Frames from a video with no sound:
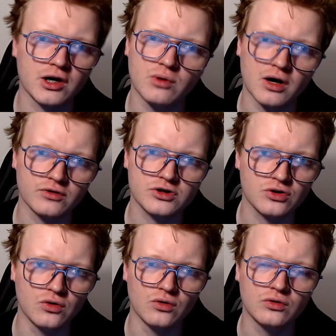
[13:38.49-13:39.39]
or whatever it's
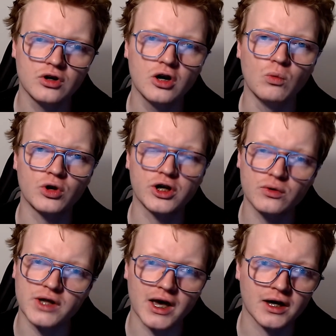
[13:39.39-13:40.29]
called, will kill
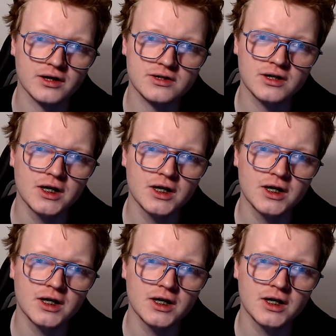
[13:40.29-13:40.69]
the eggs.